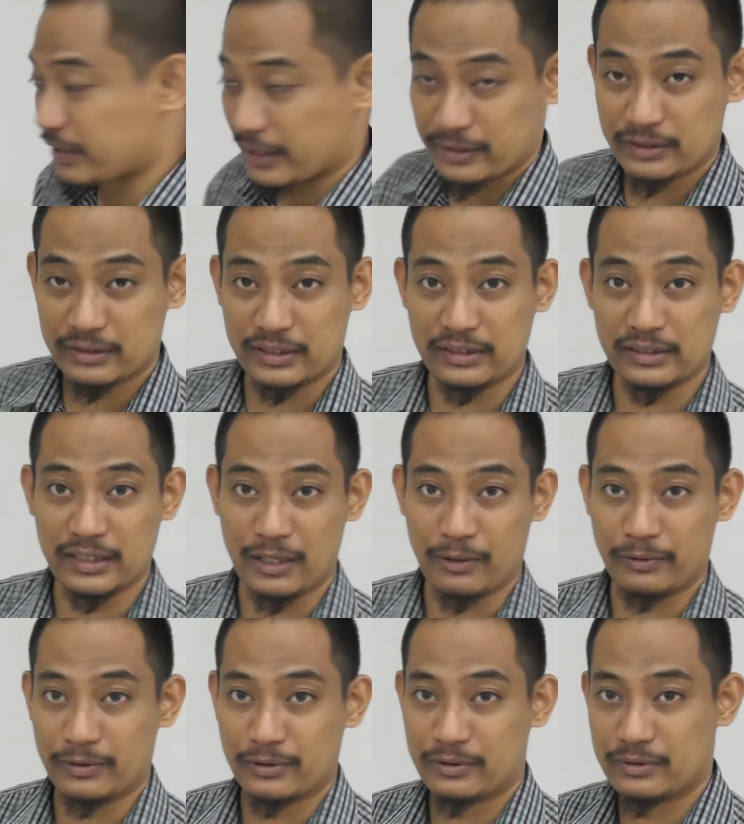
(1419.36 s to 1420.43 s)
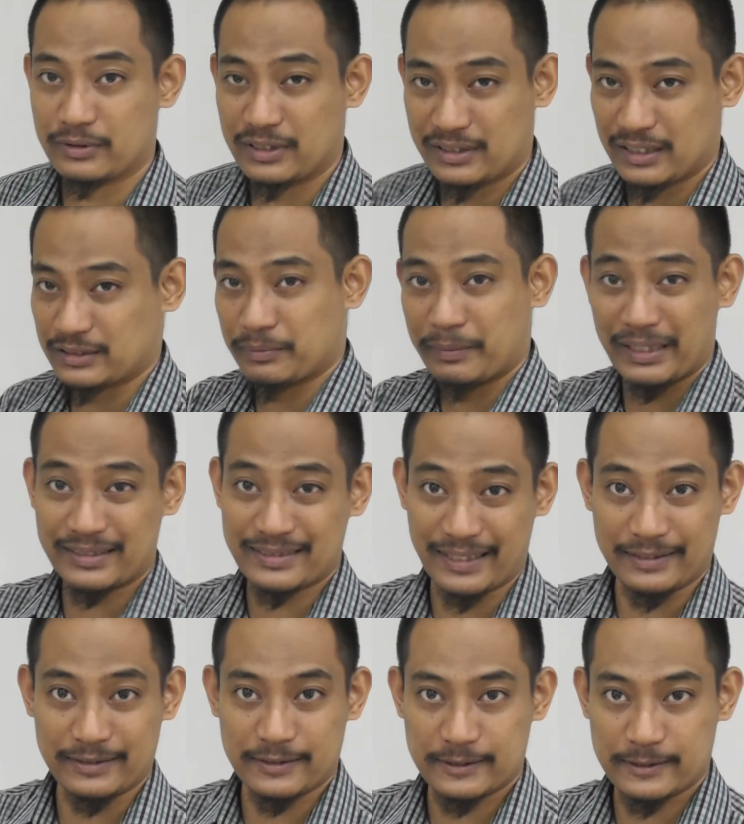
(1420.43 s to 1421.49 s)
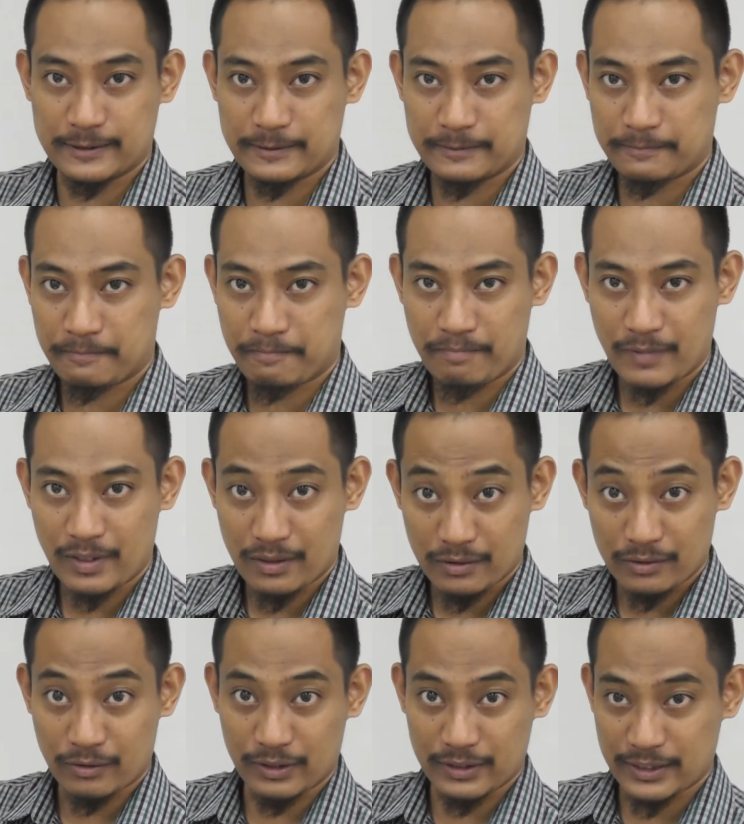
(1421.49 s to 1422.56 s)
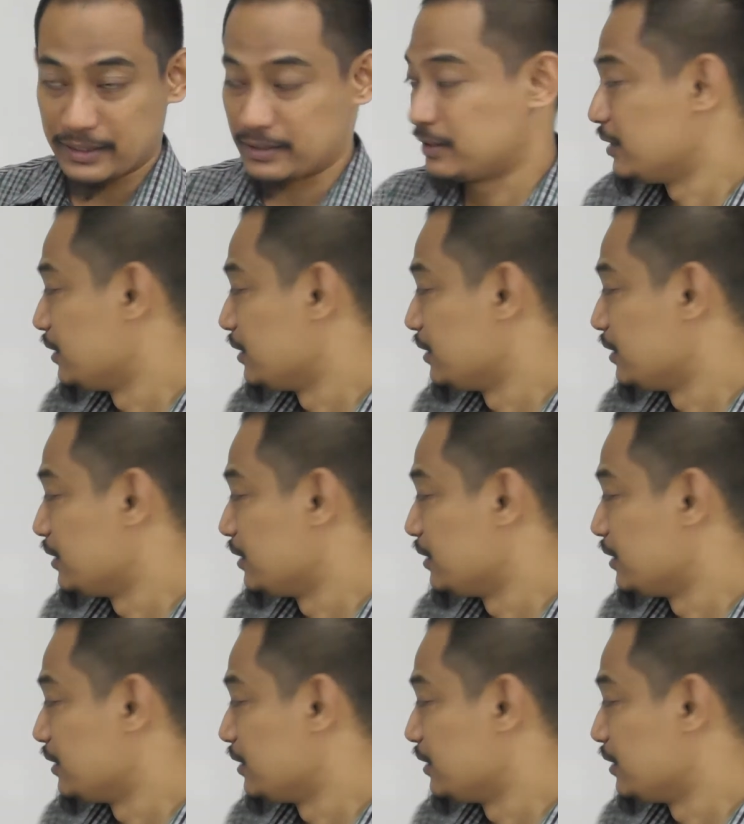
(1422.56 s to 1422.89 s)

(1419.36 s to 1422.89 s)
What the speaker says: that thing down. It doesn't make sense. Understand?